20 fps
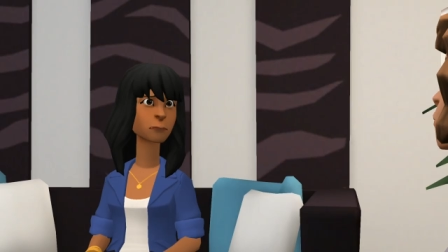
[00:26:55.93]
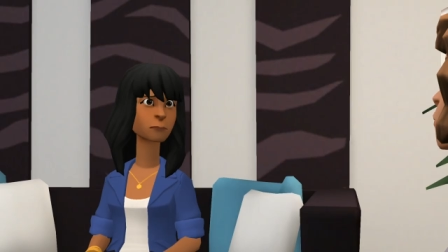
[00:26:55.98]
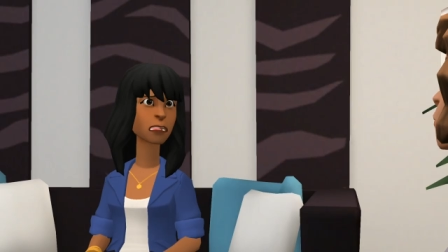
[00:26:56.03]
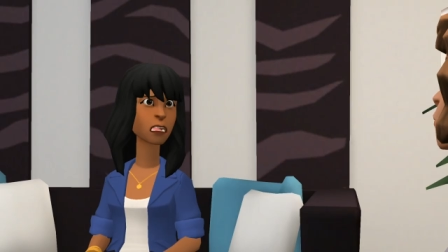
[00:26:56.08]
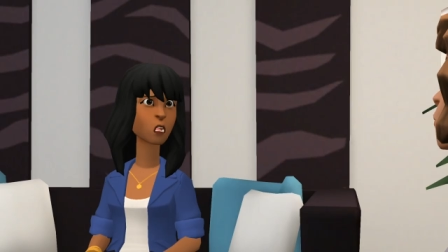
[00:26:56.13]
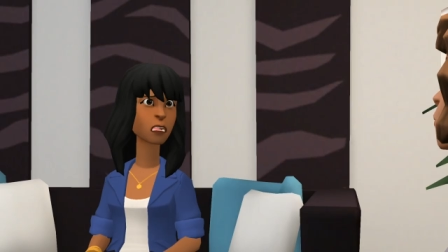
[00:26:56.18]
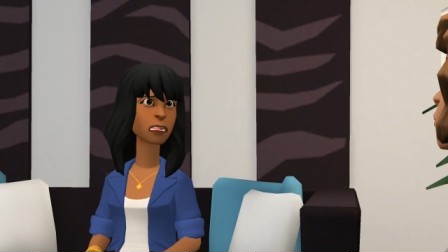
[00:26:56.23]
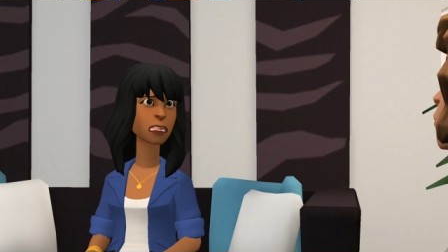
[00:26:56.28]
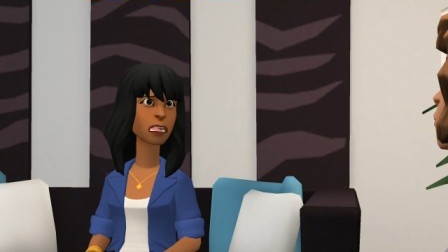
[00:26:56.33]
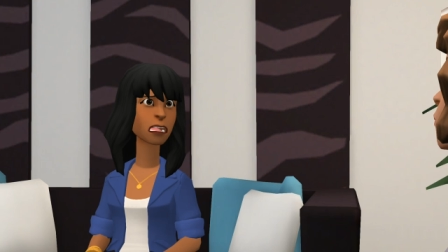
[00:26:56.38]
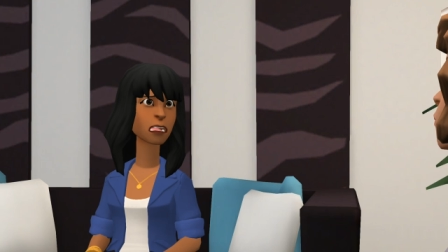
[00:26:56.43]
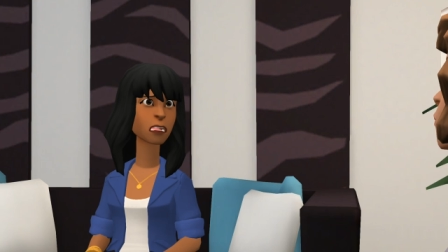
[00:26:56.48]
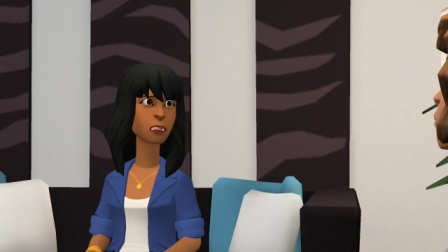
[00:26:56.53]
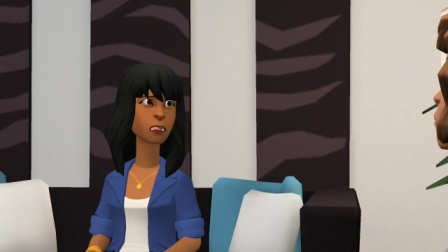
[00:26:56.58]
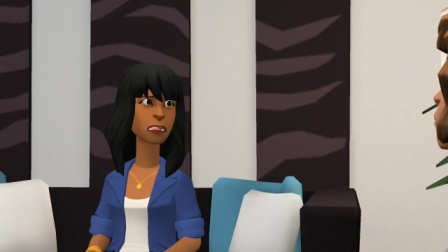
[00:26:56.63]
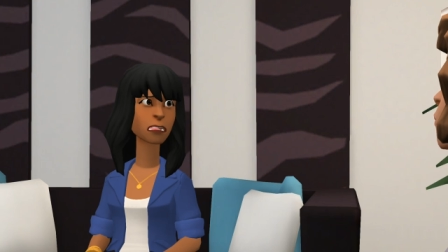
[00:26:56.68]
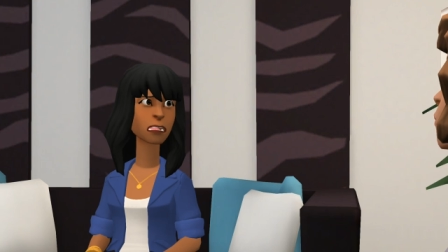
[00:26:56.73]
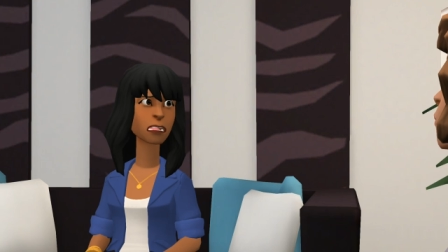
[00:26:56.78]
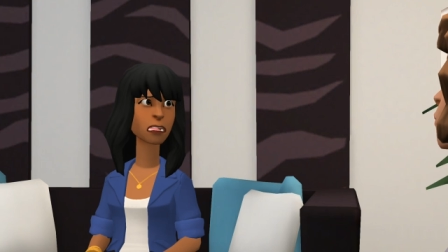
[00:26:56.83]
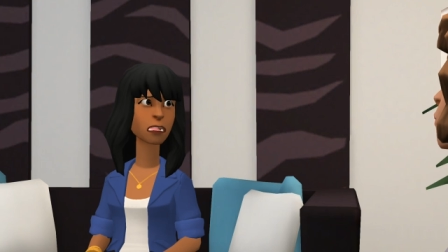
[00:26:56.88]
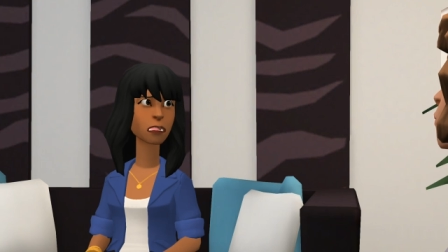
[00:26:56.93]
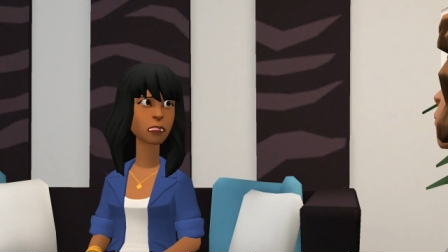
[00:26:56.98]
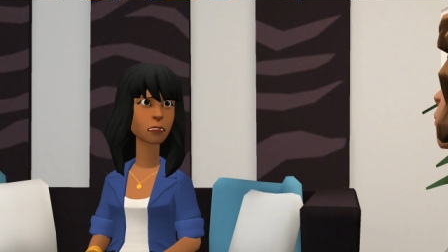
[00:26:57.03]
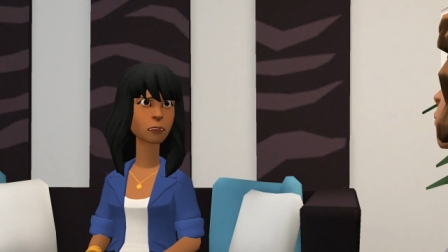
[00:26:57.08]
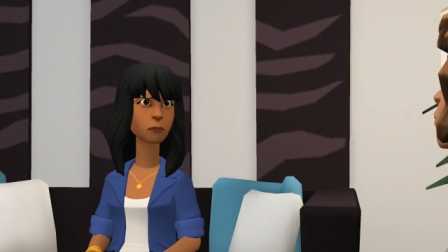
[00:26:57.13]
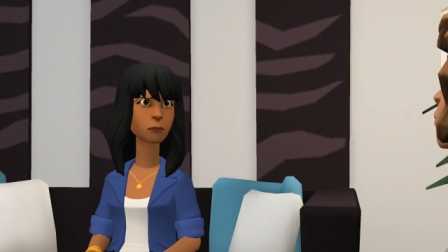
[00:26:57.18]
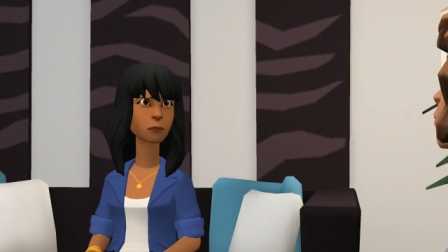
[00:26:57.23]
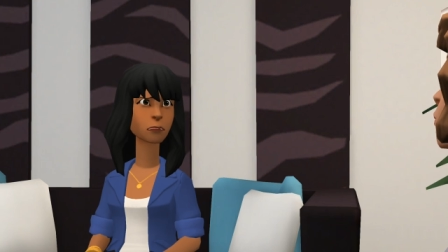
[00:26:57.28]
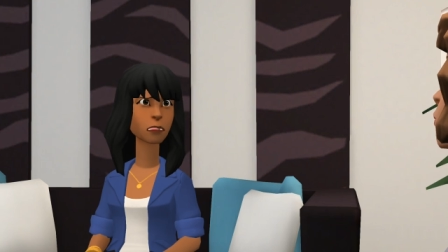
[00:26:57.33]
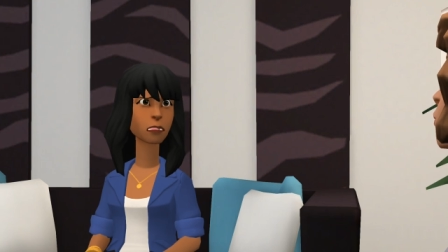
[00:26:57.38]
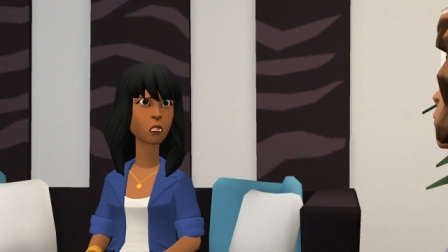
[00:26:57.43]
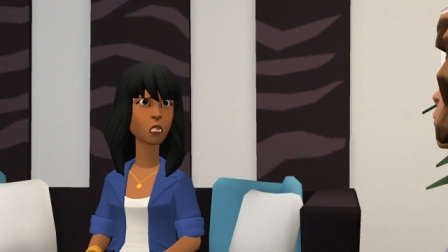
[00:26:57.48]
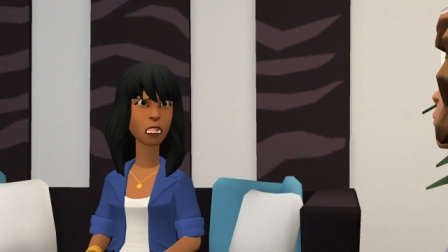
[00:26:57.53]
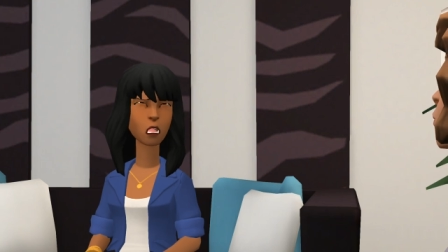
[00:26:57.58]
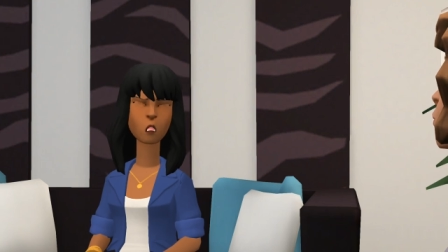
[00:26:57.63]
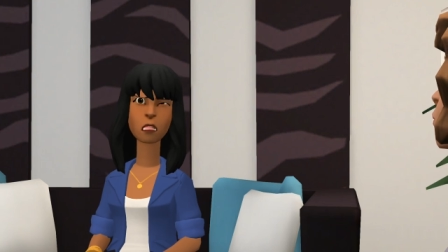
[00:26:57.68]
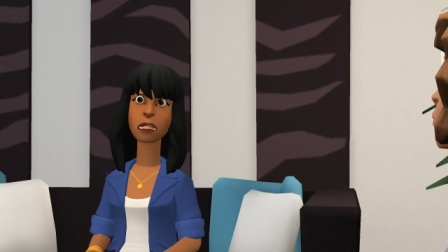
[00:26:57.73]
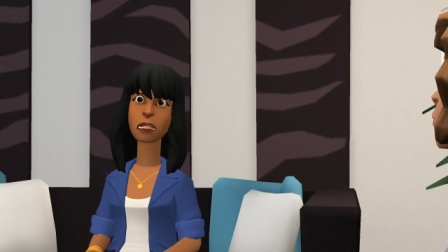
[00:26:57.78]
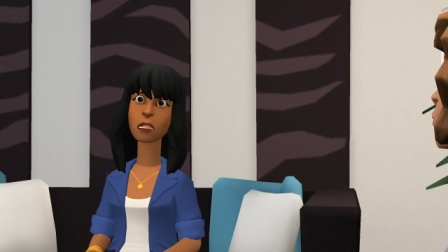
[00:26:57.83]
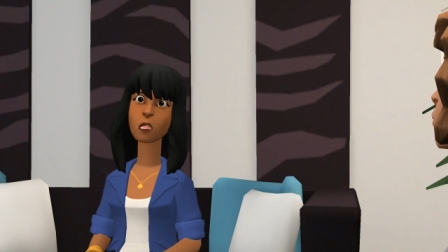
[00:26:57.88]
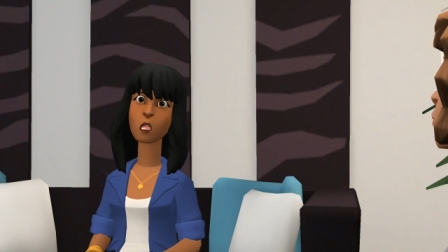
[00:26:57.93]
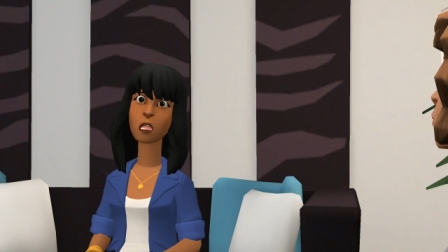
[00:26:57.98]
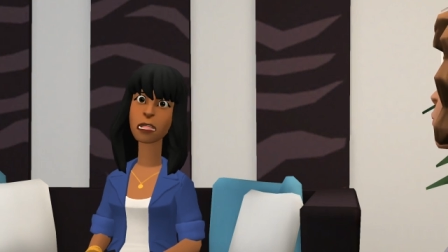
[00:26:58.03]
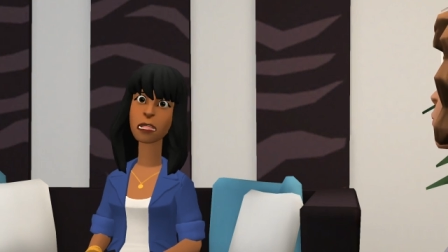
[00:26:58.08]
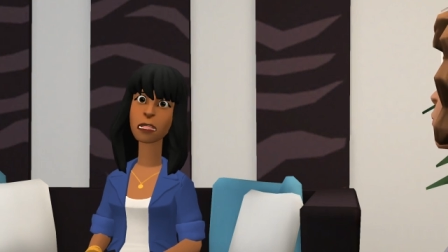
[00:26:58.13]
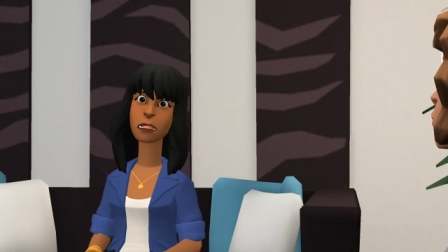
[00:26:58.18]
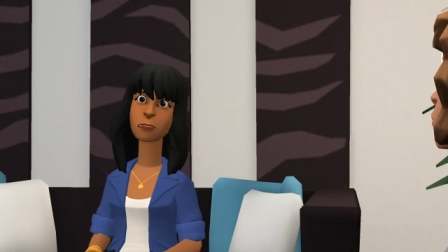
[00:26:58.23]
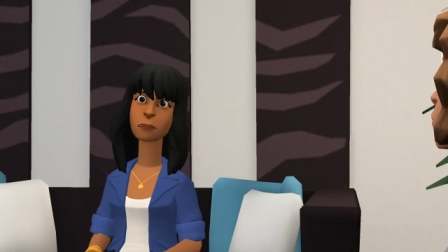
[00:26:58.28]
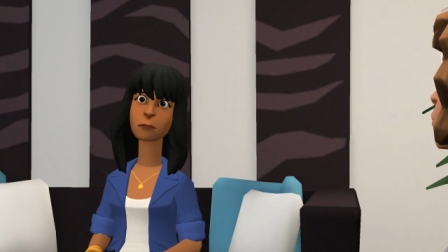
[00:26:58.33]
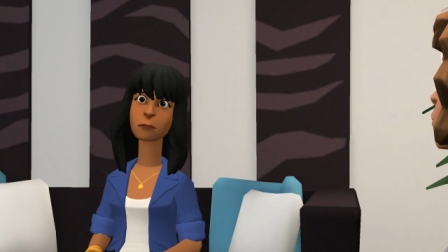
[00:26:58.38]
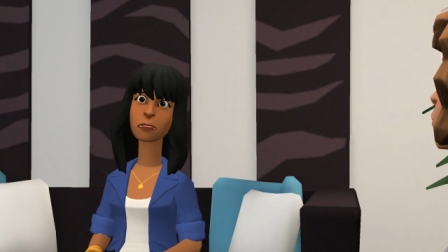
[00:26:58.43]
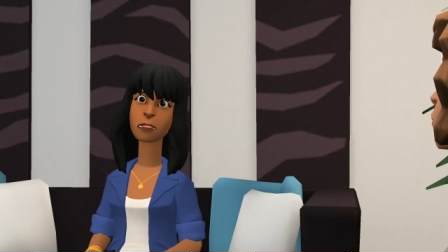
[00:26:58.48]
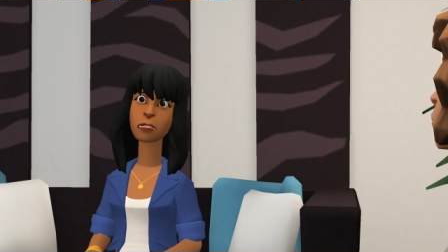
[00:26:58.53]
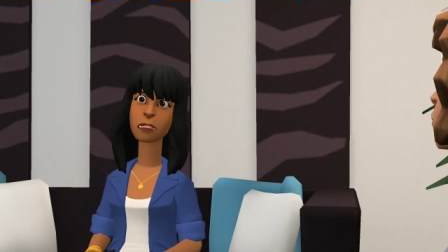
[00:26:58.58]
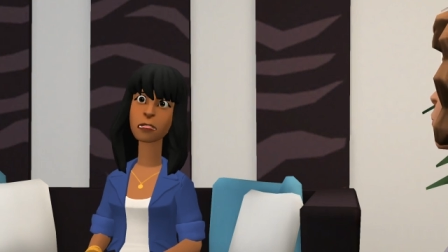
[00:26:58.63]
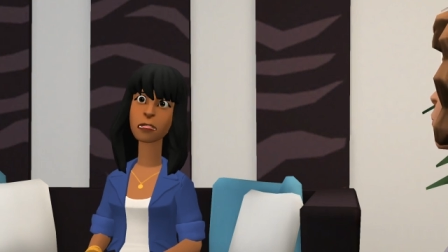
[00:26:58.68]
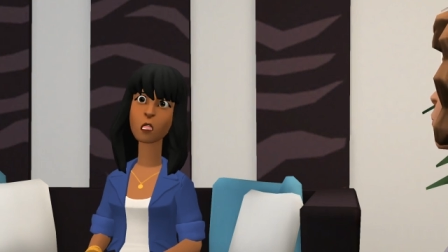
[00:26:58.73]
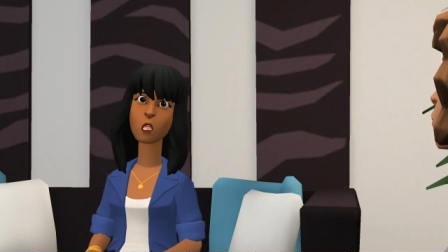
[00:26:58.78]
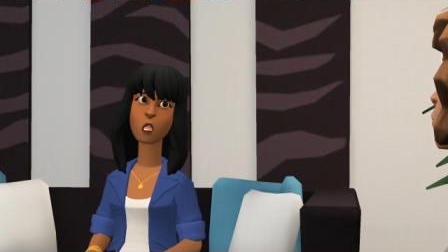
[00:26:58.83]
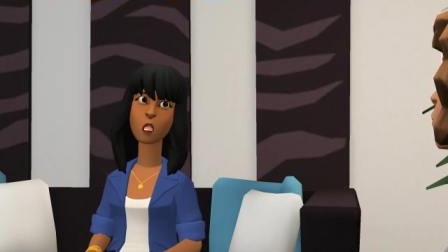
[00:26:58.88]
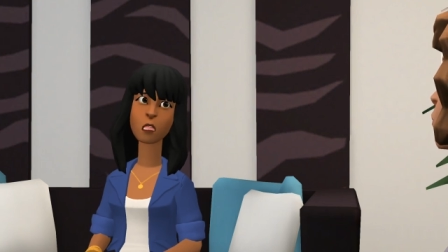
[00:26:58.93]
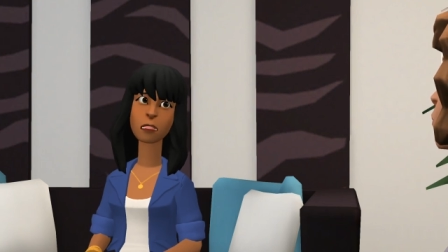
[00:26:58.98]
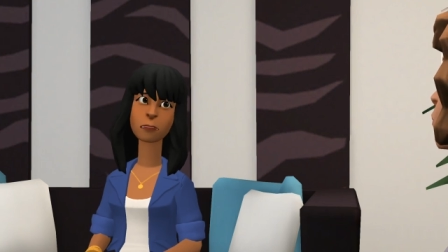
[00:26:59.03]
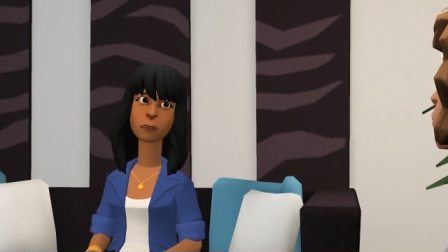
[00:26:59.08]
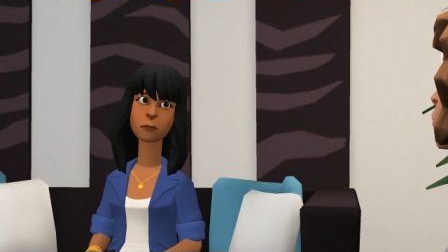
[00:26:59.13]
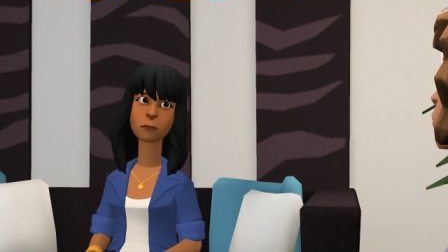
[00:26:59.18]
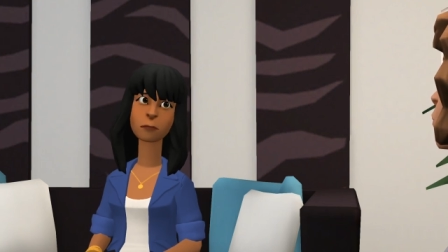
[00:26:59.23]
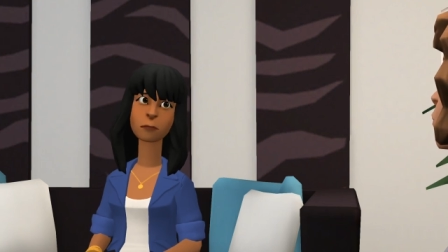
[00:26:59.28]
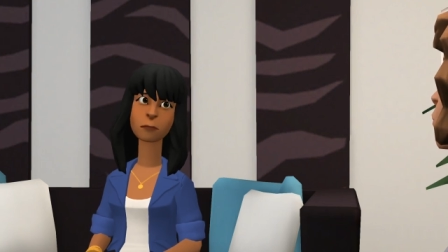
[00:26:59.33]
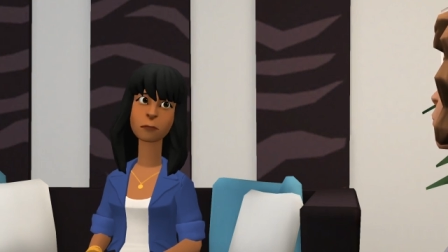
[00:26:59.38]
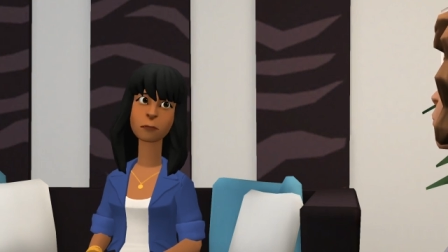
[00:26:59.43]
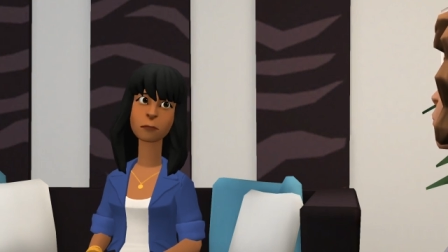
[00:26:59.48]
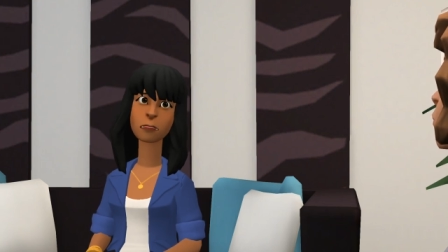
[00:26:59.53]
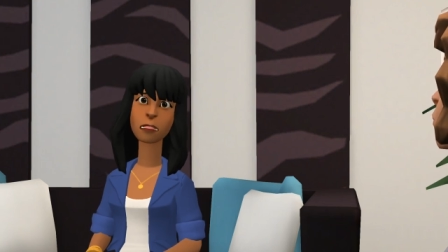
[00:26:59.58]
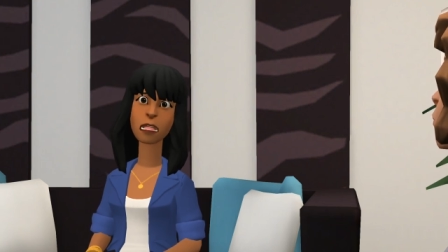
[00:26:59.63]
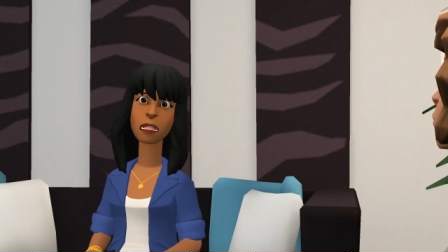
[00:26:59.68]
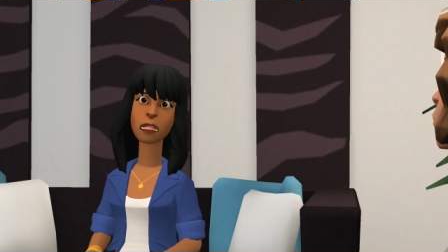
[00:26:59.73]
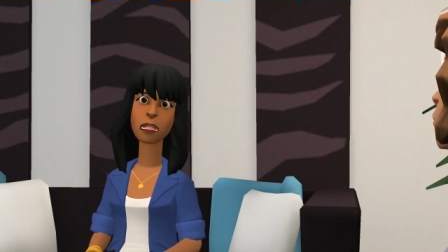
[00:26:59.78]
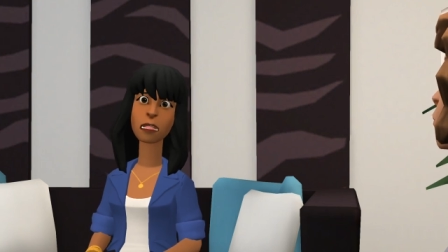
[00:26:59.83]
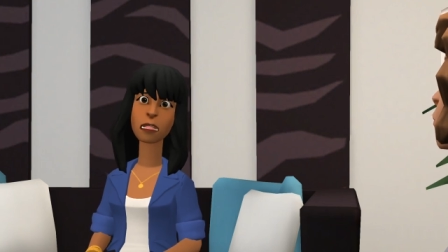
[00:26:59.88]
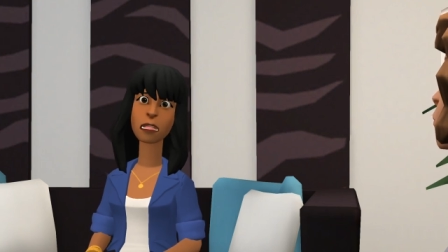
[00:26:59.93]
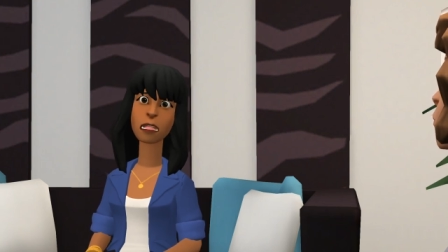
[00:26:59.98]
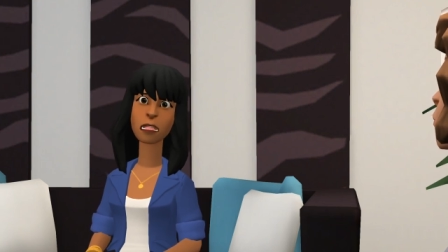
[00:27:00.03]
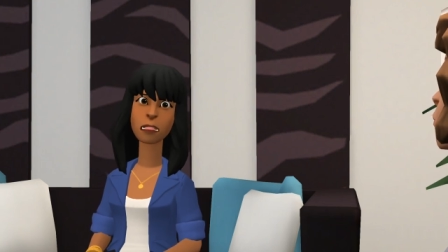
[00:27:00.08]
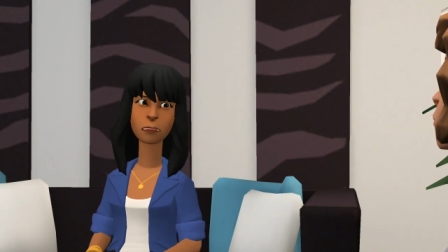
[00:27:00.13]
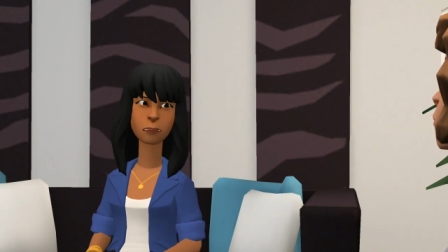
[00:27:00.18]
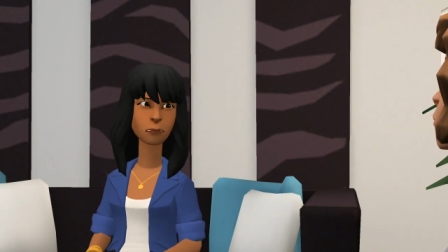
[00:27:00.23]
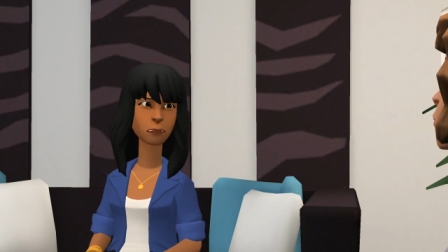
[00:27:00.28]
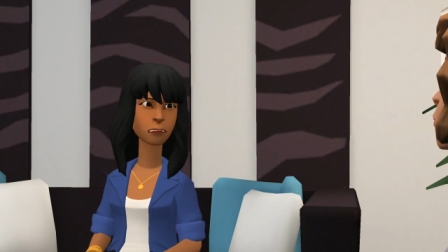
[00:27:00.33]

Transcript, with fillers: Now I understand, I wasn't doing that at all. Instead,